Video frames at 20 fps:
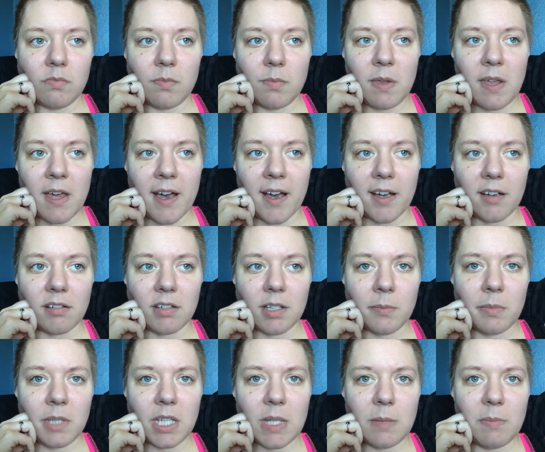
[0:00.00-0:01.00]
yeah,
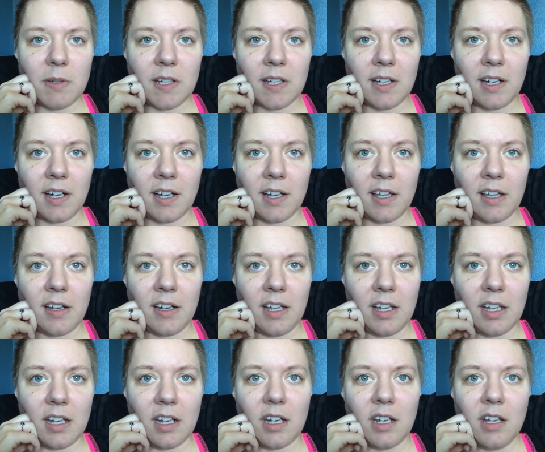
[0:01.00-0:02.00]
I'm keeping an eye on
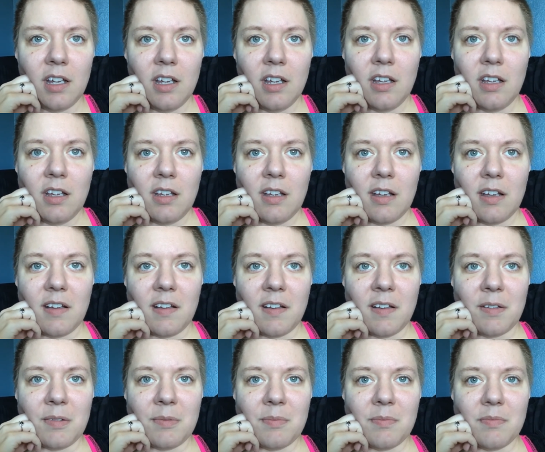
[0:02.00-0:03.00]
it.
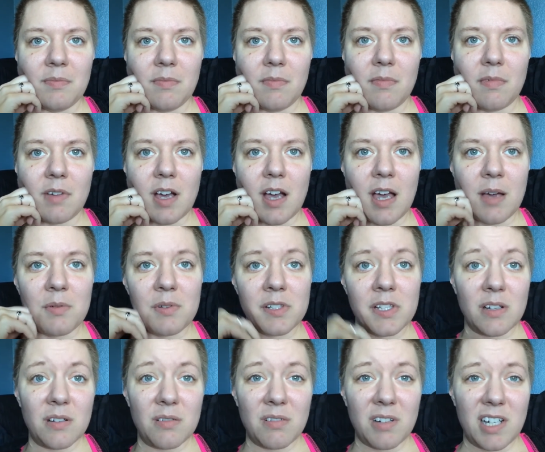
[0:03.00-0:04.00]
I was
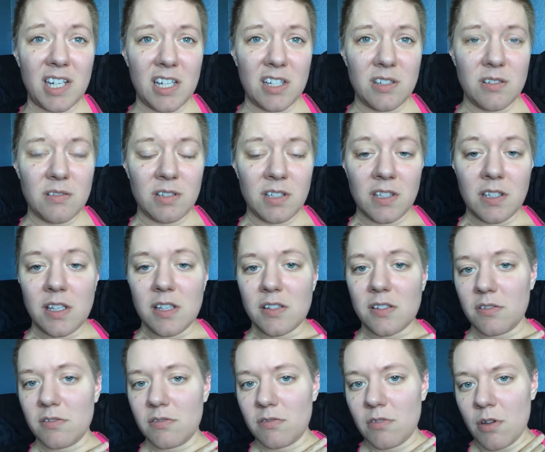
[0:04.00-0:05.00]
already doing
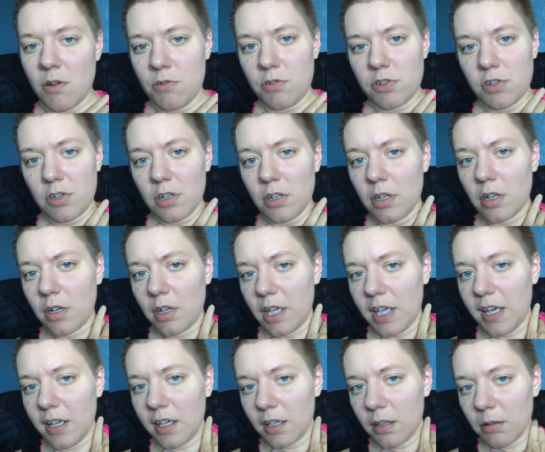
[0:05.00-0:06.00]
this no sugar
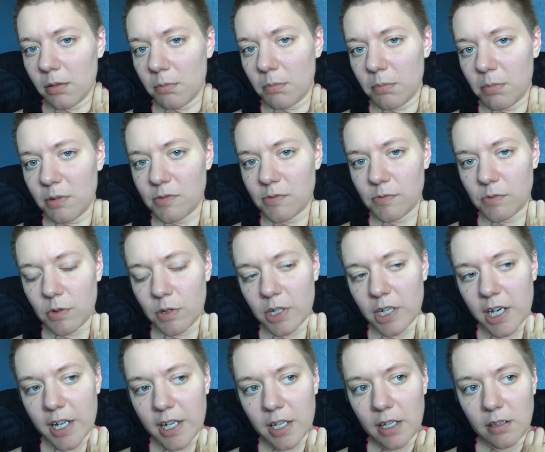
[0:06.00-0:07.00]
kick before
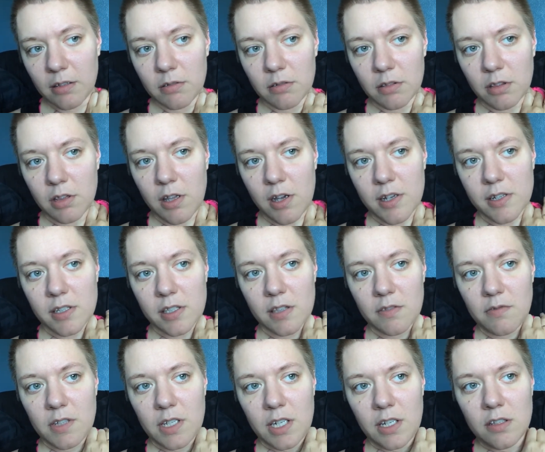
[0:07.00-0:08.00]
I lost the
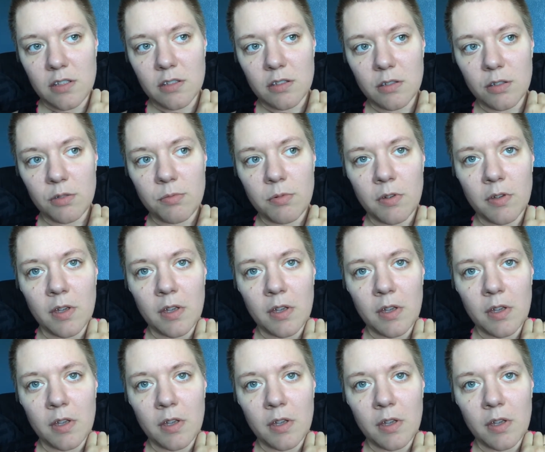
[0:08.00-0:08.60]
feeding tube,